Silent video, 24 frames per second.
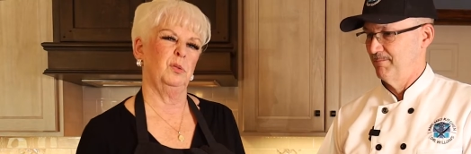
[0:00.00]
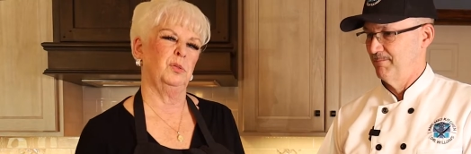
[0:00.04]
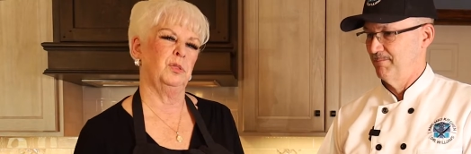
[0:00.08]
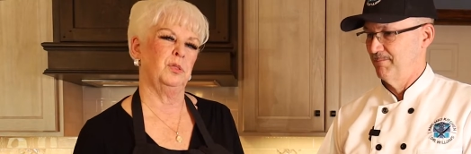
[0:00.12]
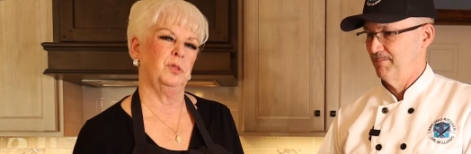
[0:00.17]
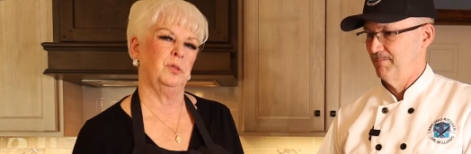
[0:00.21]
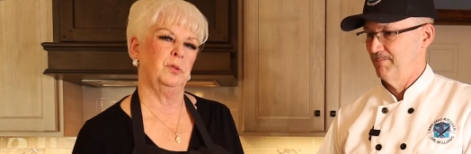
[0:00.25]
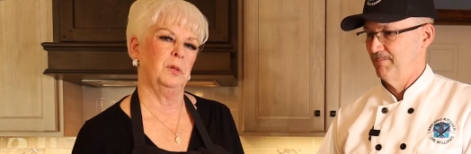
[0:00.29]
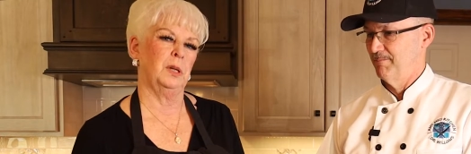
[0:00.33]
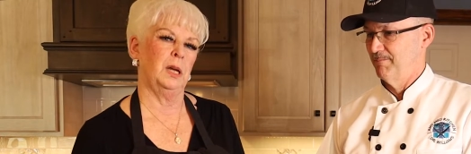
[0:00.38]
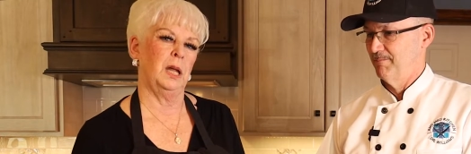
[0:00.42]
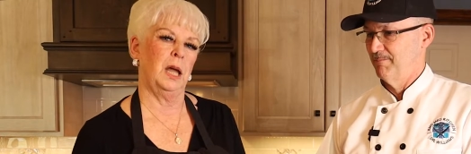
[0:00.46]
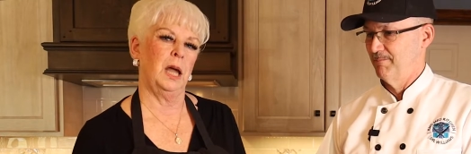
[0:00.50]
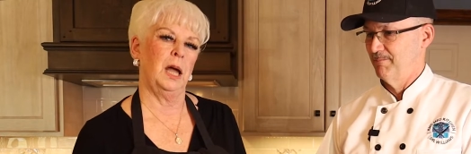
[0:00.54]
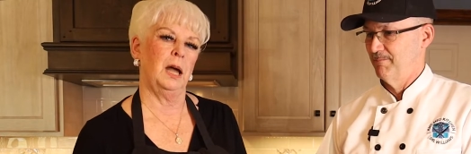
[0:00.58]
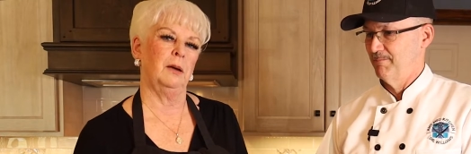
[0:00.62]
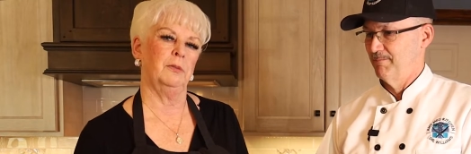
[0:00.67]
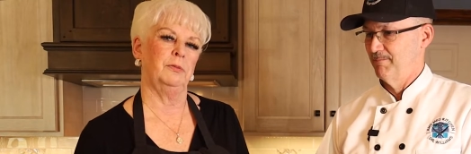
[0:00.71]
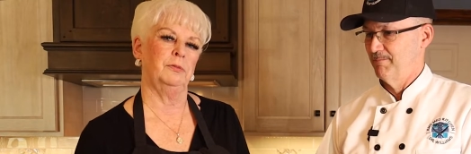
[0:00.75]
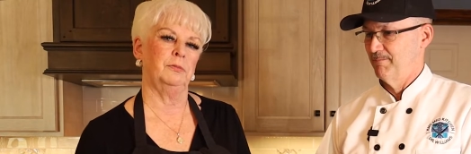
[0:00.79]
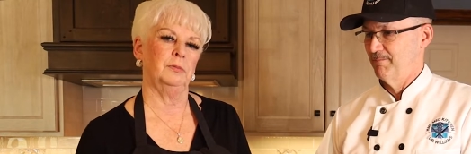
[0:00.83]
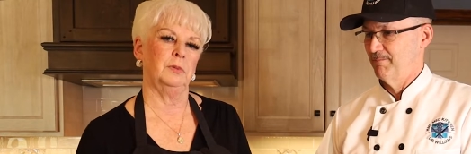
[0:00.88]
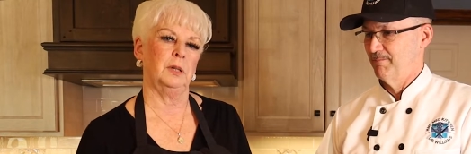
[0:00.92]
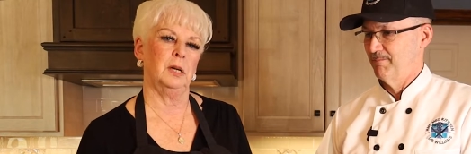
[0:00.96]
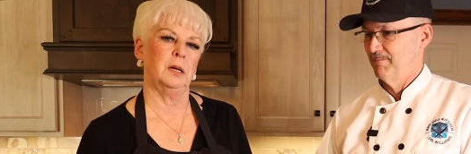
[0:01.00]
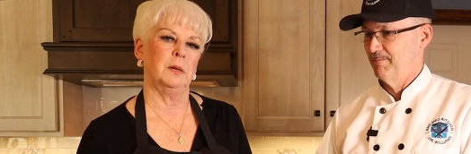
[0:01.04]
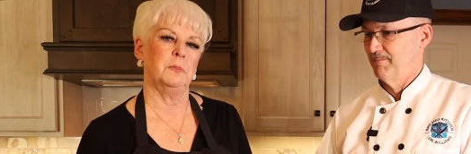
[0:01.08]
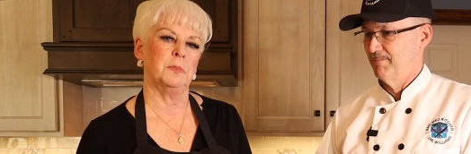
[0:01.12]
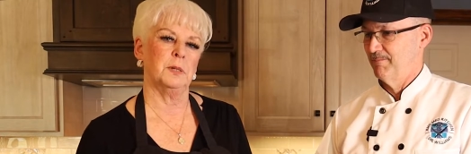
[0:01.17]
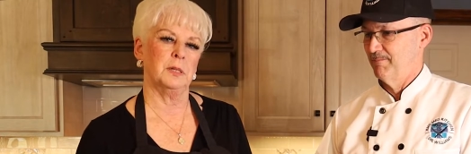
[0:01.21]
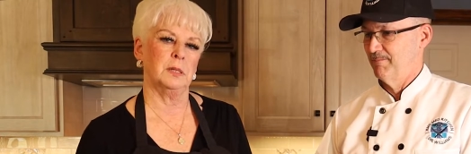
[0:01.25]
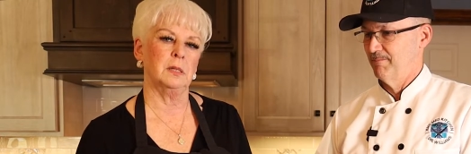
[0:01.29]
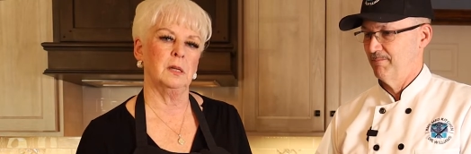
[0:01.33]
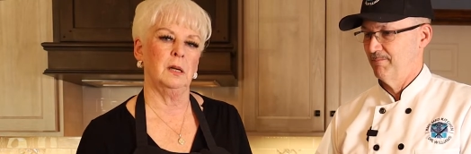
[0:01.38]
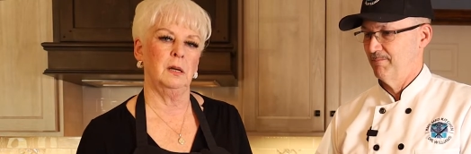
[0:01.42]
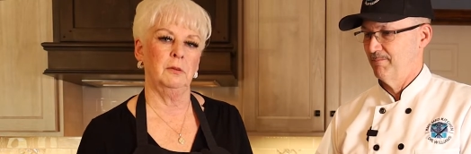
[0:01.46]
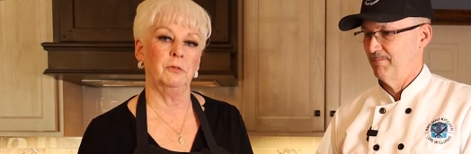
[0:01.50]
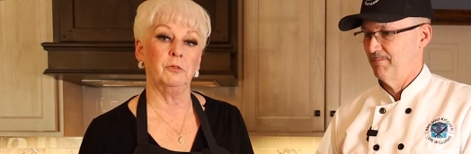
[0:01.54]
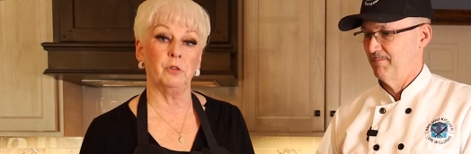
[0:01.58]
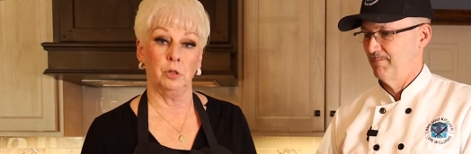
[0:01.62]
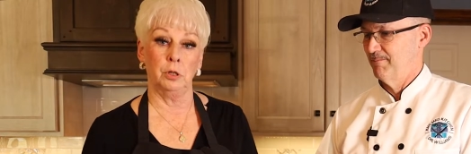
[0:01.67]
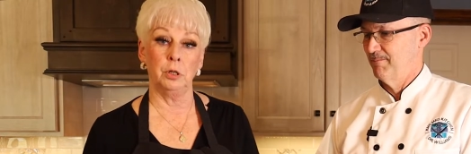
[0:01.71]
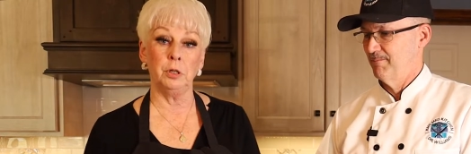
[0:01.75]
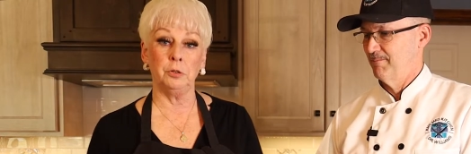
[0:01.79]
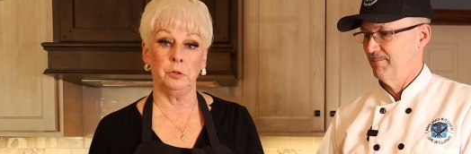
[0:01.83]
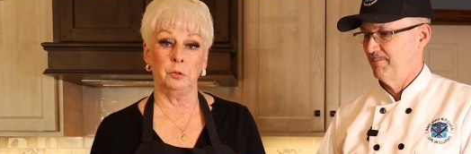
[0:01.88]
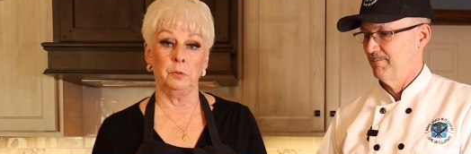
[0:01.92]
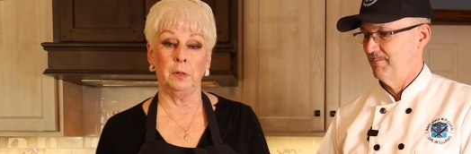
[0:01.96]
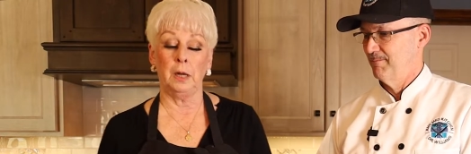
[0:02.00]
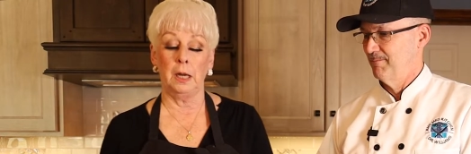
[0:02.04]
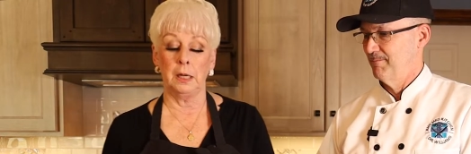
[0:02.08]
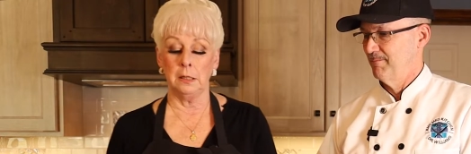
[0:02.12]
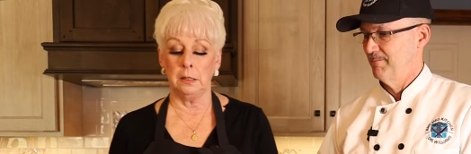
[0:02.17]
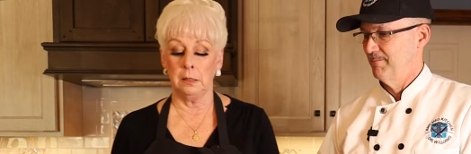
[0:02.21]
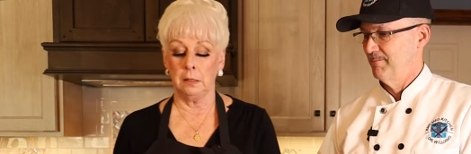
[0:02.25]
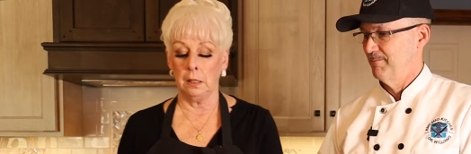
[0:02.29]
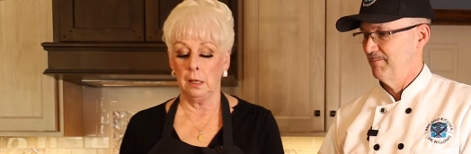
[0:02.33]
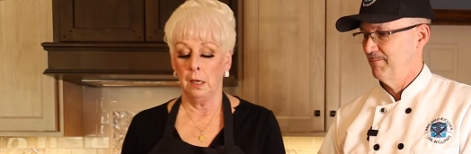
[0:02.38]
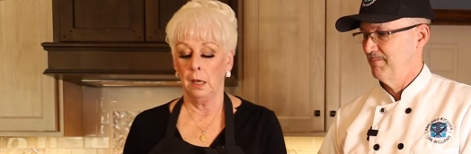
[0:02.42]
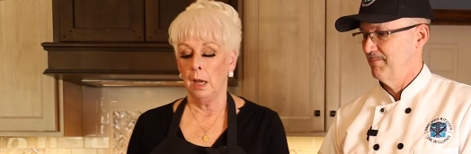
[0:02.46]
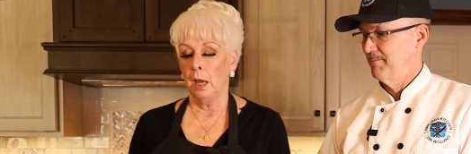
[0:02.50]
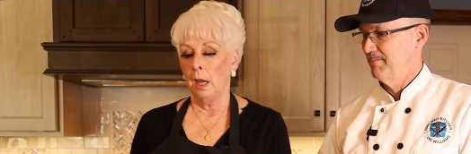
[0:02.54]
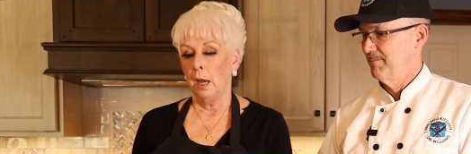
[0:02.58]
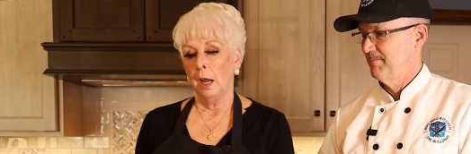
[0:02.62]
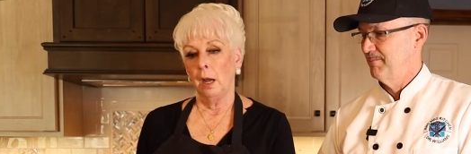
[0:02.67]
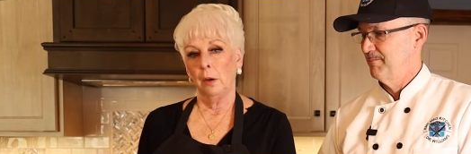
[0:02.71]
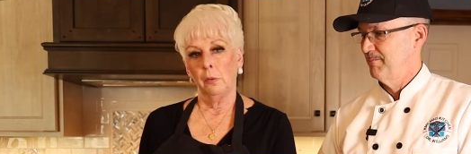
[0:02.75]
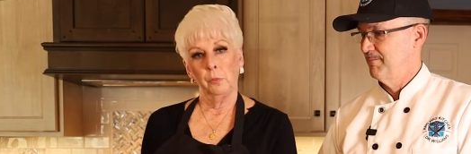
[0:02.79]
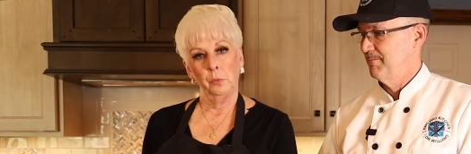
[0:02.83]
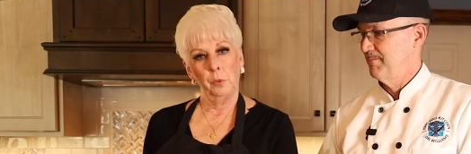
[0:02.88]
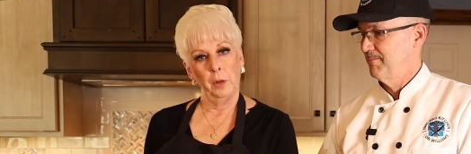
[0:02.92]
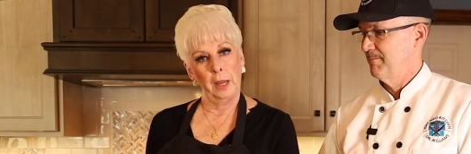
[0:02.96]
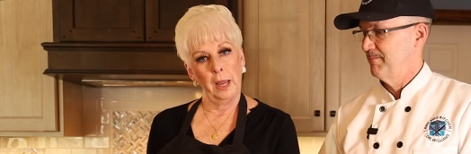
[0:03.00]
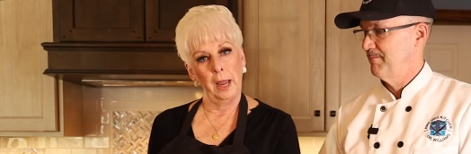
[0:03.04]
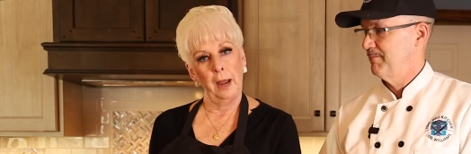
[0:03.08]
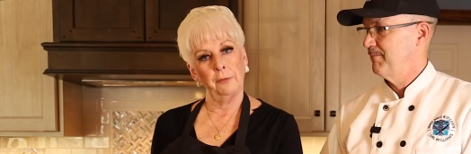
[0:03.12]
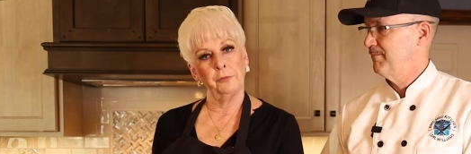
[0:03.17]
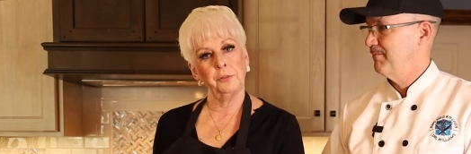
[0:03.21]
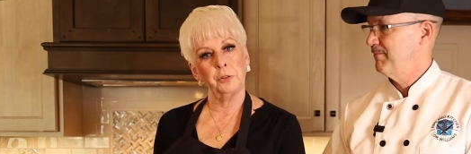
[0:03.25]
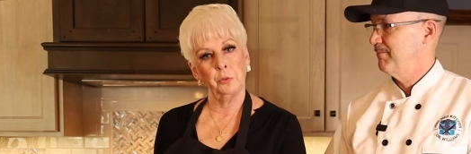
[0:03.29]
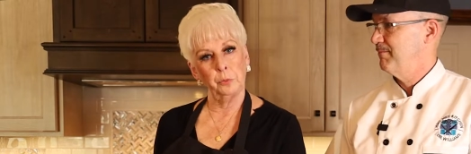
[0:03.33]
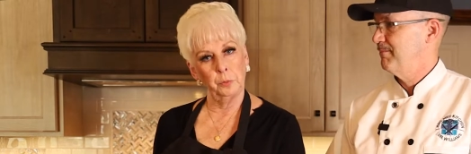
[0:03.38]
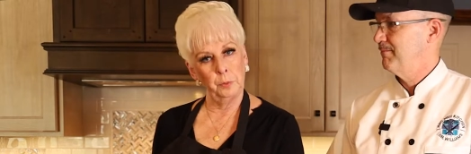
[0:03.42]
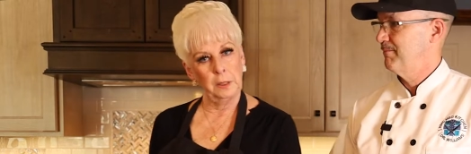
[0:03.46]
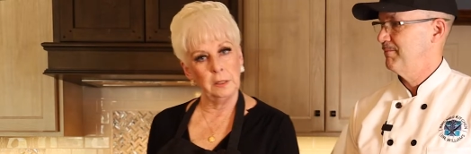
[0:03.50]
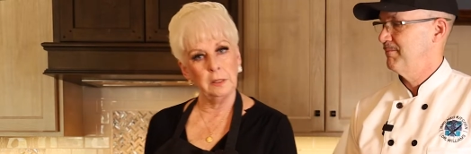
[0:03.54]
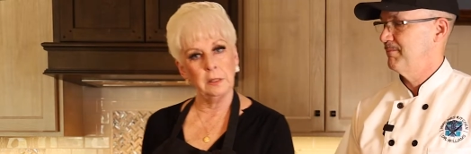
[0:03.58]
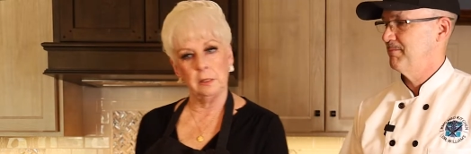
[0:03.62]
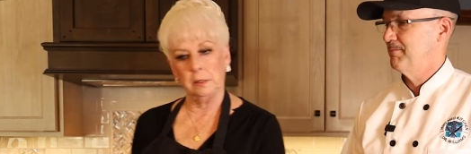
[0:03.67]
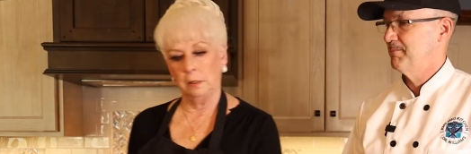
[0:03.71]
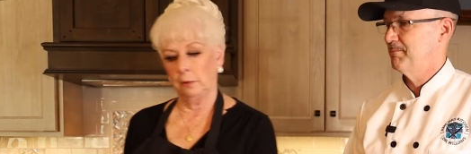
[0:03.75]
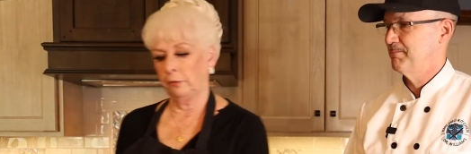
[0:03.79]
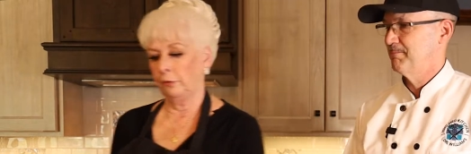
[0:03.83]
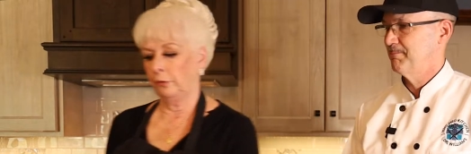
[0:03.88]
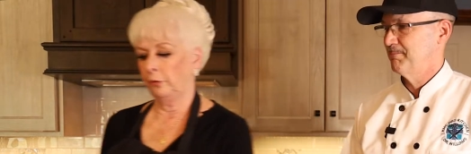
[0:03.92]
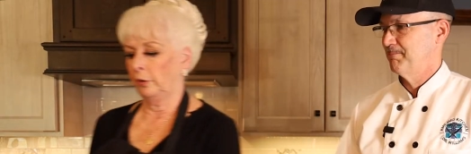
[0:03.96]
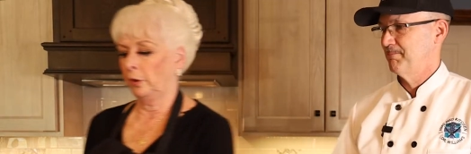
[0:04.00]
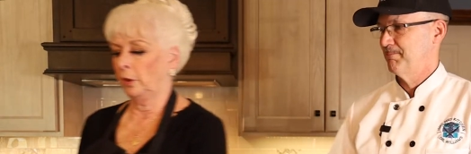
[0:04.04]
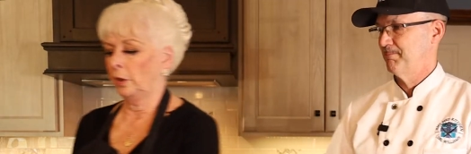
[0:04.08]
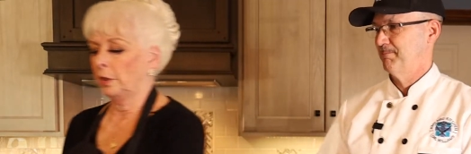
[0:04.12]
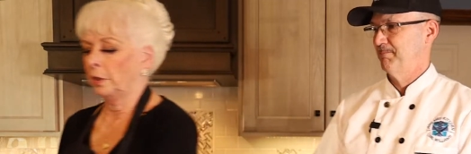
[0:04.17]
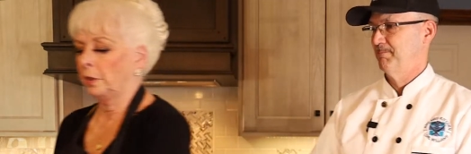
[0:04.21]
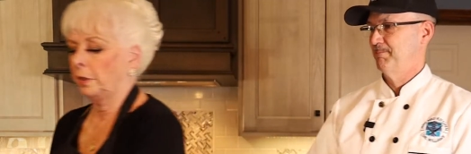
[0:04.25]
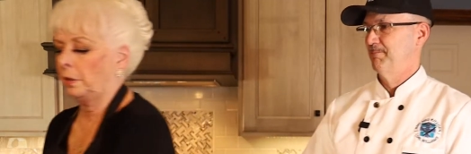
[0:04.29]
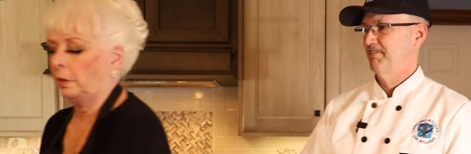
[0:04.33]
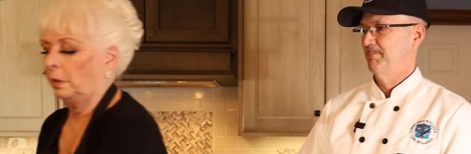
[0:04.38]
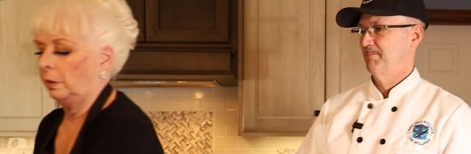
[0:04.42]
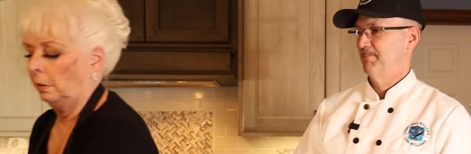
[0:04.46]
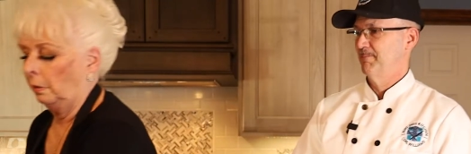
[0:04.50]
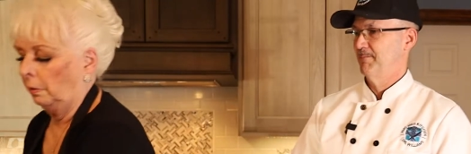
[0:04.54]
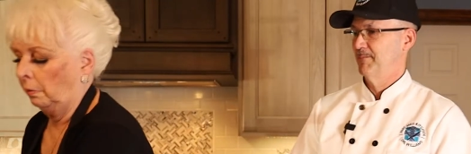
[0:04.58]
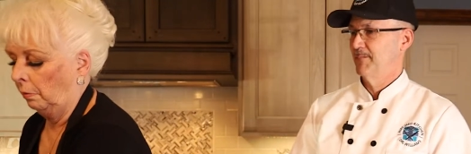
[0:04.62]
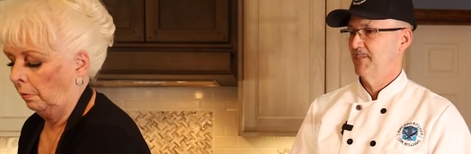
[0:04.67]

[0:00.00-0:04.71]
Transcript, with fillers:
Speaker 1: two and a half cups of cooked rice. We have to rinse it first.